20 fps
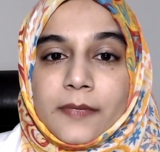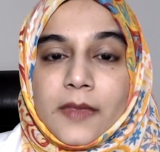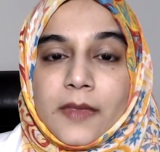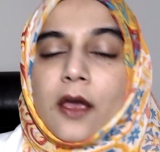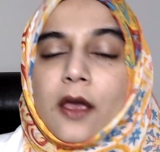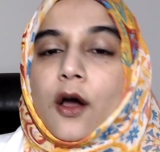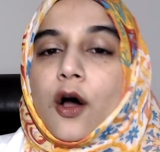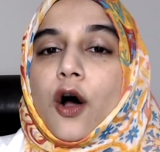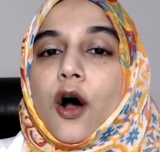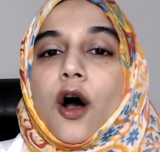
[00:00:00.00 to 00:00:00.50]

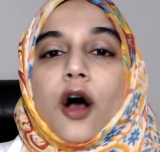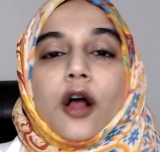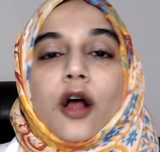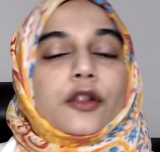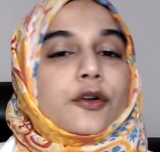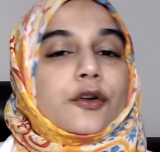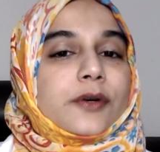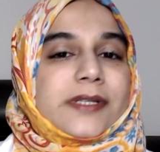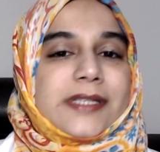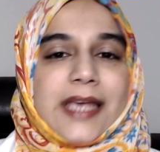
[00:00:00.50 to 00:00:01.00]
All
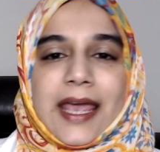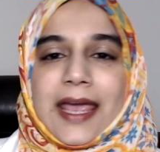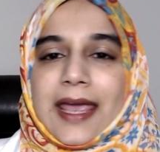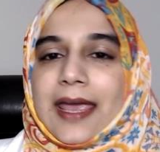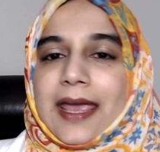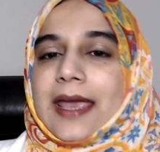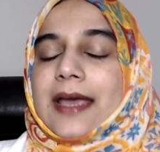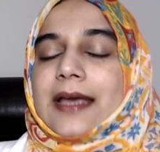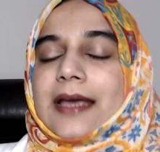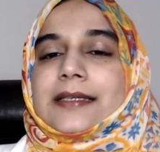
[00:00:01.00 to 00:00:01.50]
those
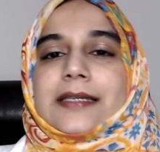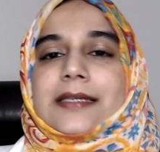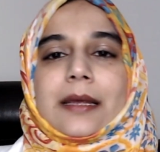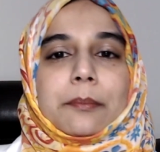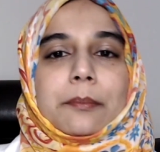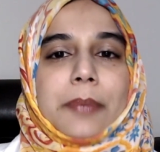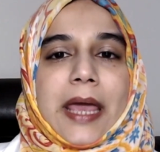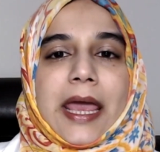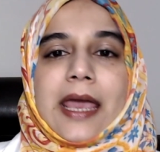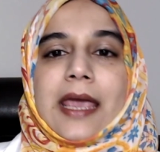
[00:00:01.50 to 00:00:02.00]
aches and
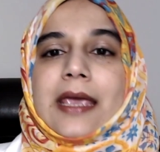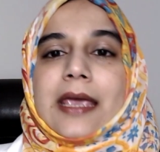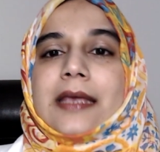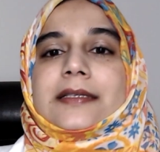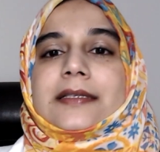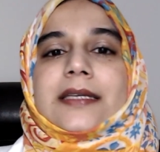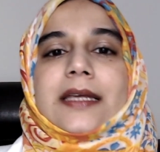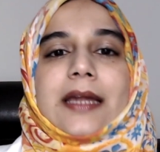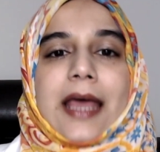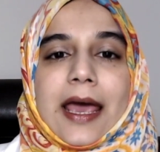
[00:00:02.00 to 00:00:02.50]
pains
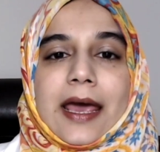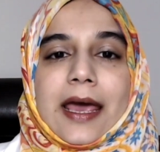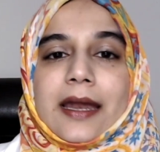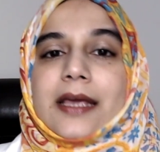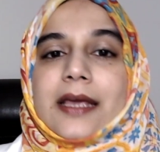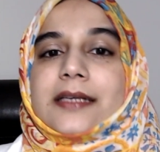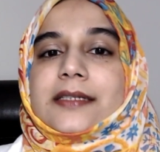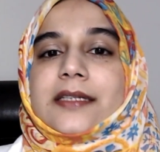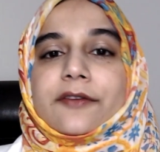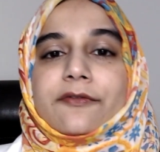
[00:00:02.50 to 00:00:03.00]
and headaches
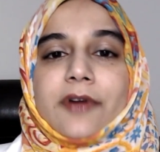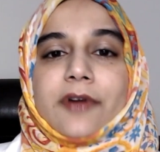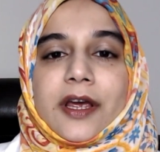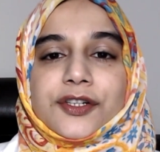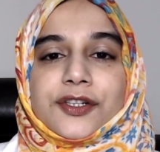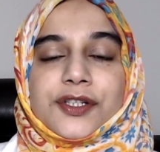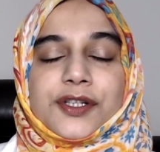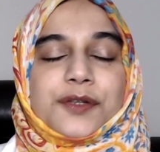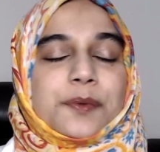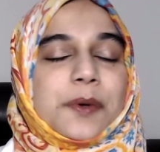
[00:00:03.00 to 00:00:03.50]
and
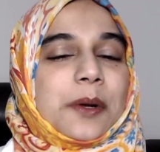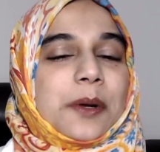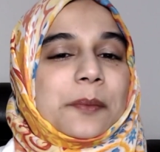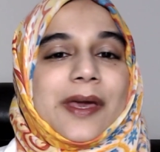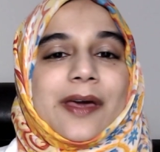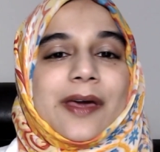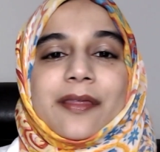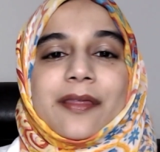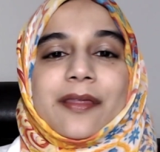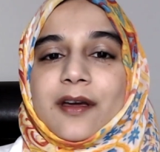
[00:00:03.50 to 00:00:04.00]
rashes will be a
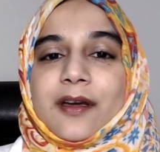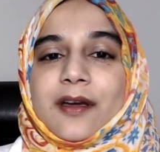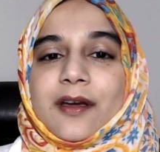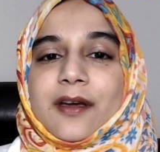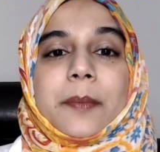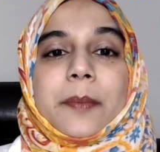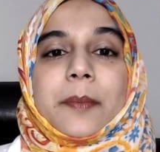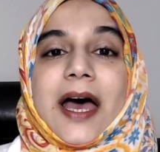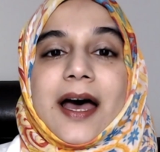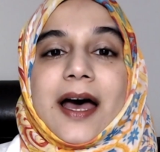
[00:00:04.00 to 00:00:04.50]
thing of the
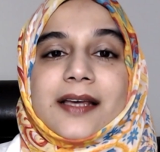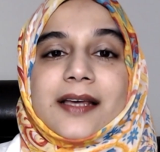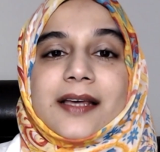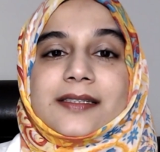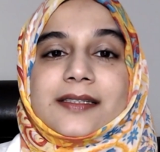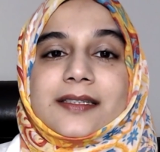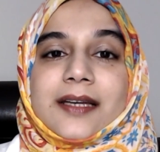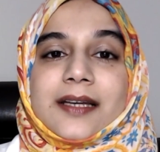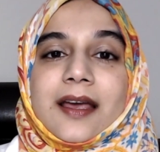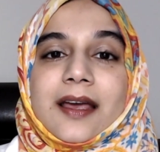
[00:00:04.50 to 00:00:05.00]
past.
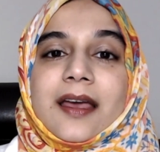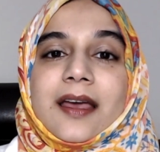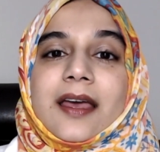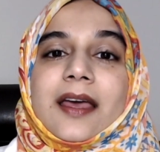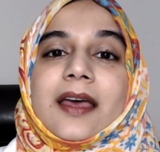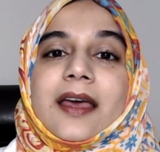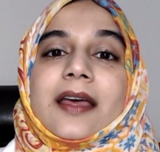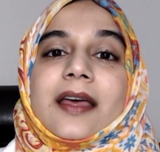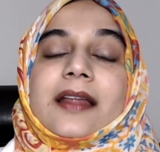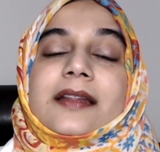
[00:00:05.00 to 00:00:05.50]

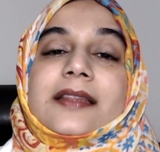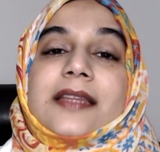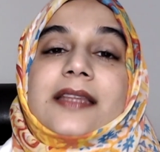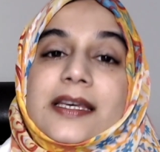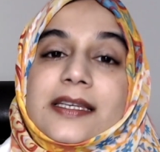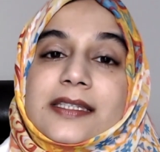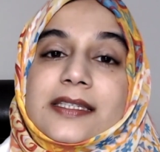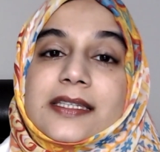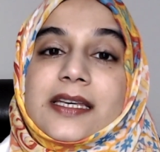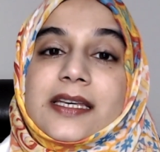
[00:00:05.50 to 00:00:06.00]

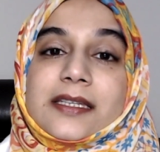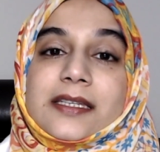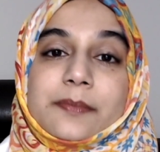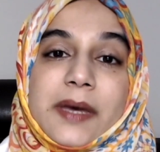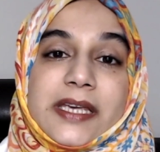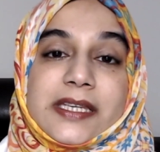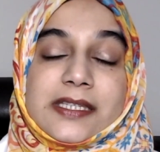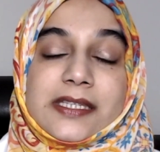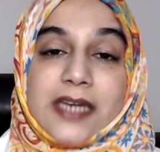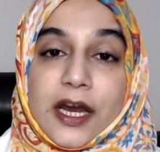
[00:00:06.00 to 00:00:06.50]
This is my
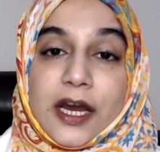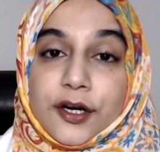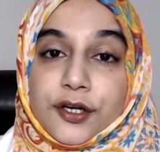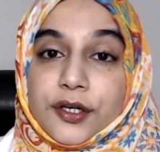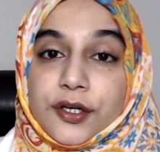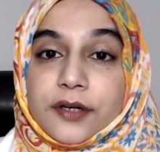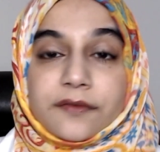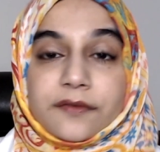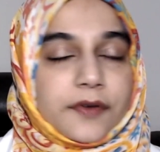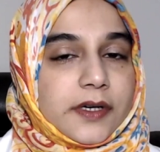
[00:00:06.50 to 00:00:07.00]
standard
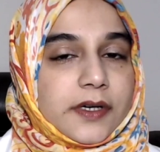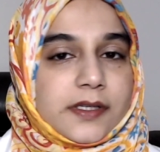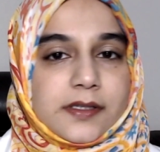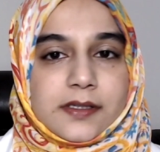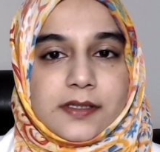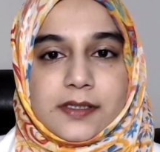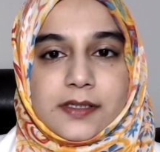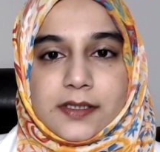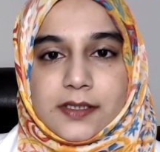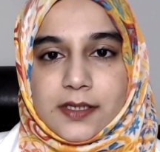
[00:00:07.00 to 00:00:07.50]

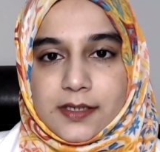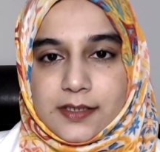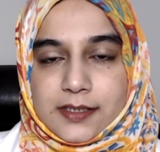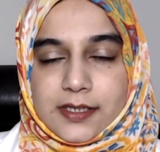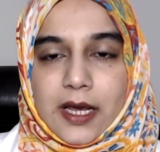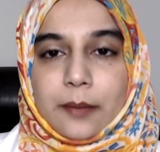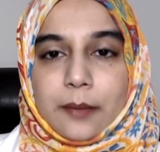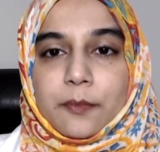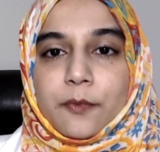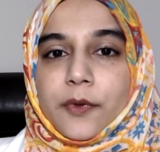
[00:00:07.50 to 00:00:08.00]
first
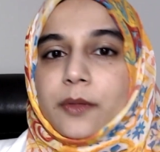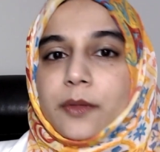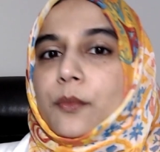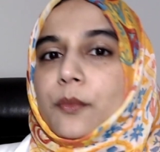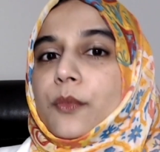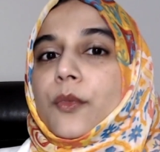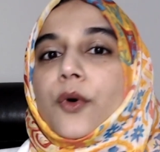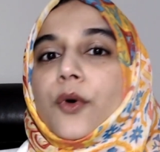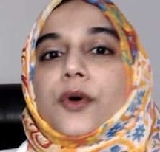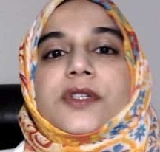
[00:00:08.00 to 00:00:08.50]
step with
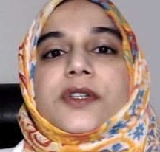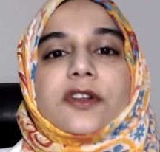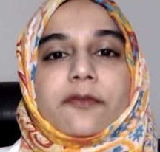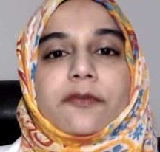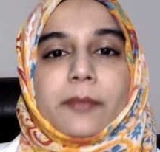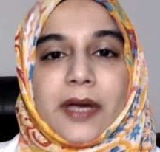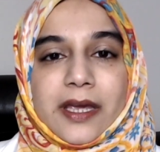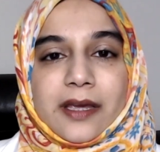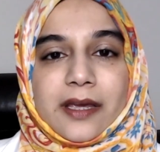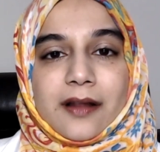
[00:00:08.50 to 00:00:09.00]
most of my
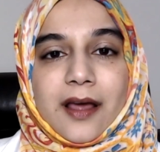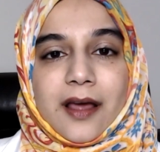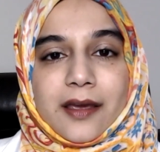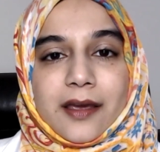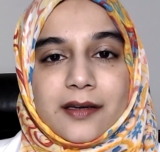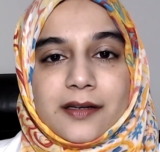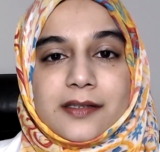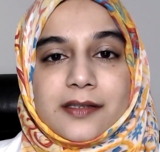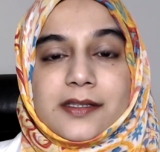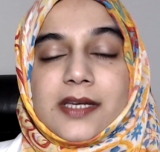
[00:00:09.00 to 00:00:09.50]

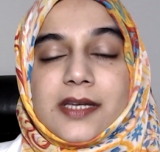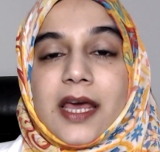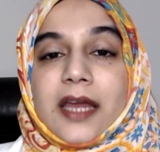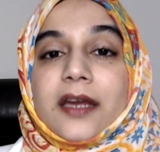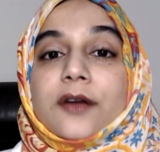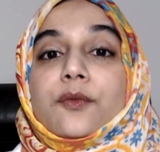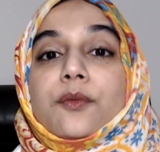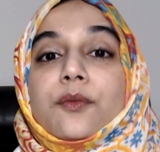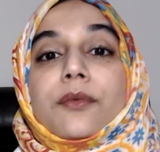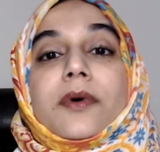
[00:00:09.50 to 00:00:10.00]
clients, and it
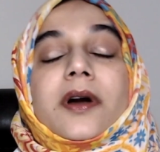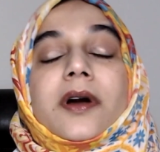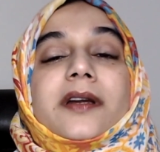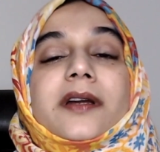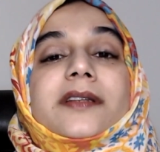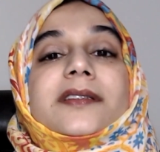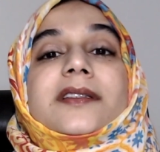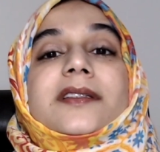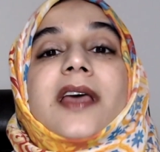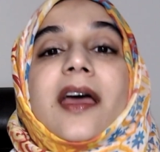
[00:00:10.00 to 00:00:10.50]
works
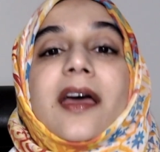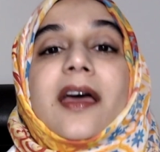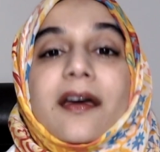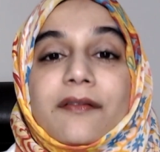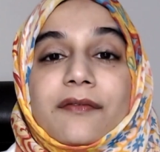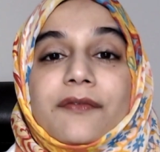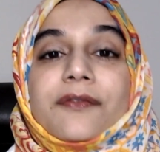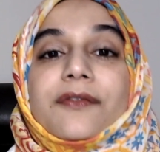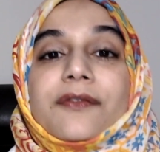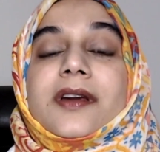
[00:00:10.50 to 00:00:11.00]

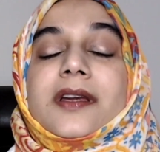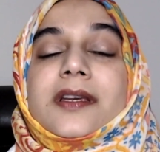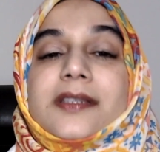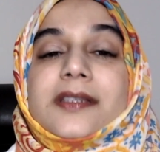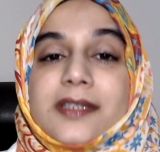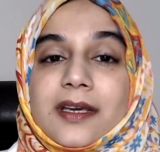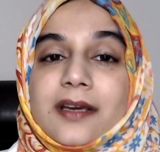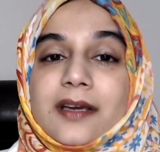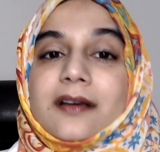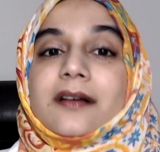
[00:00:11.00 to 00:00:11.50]
every
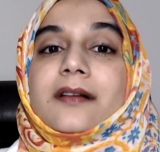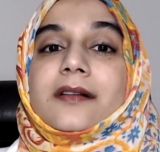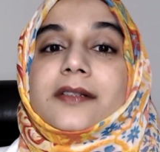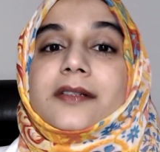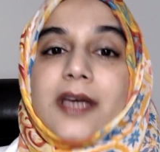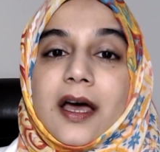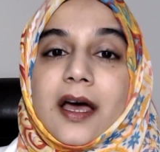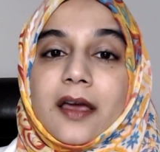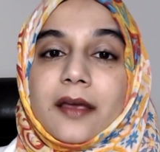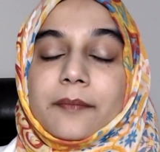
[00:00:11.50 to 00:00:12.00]
single
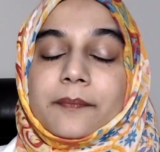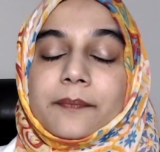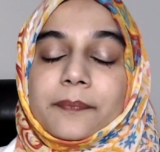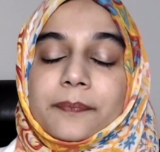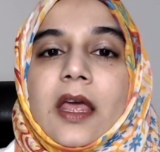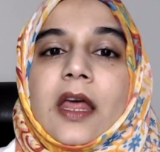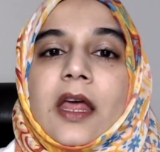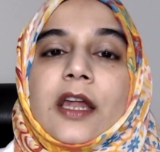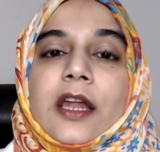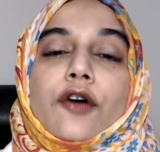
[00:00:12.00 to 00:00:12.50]
time.
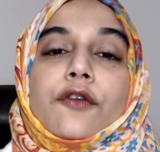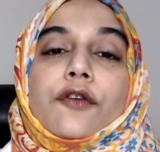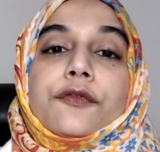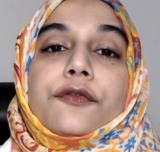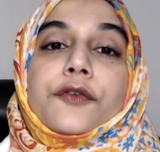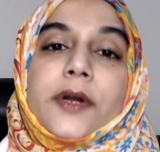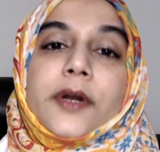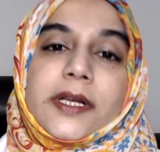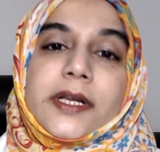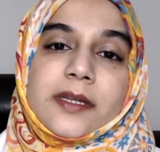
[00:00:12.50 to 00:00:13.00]
Now, food
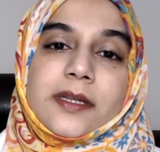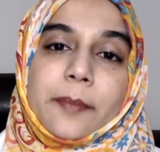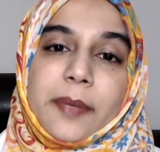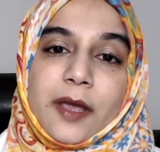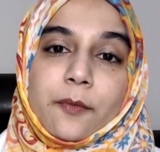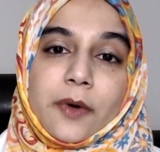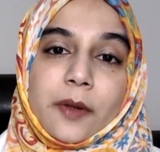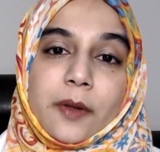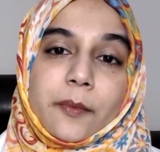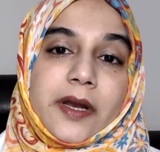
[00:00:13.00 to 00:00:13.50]
is the big
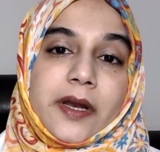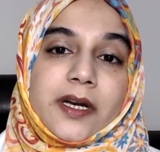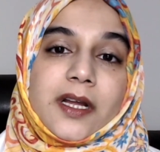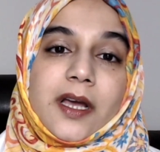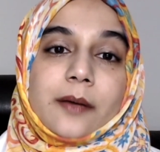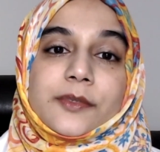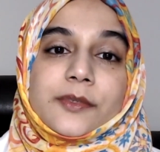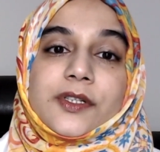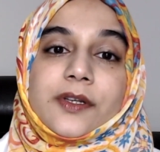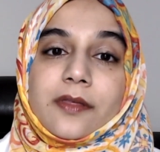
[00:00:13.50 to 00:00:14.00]
one when it comes
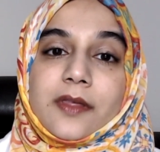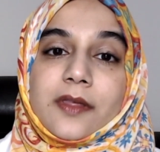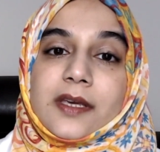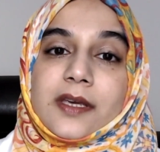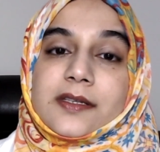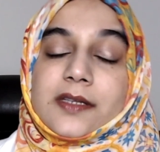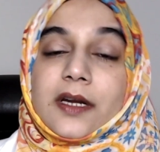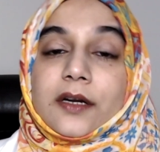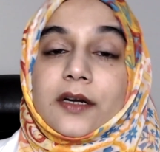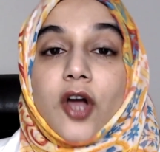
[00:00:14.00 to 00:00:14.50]
to things
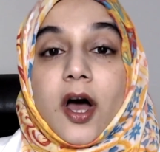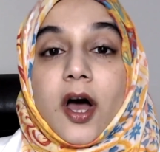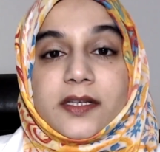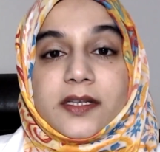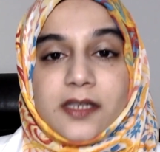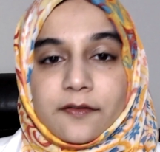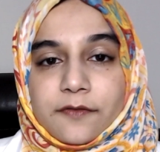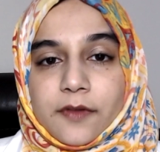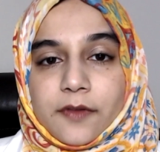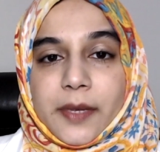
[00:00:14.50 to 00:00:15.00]
that cause
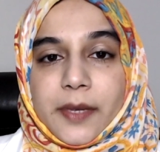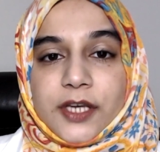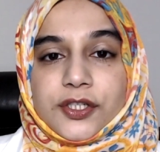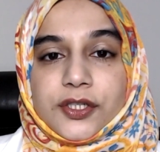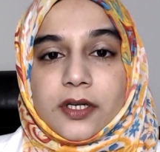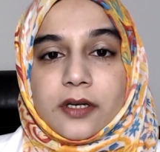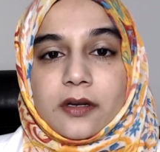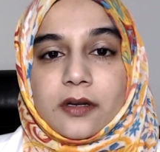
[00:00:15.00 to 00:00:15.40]
inflammation.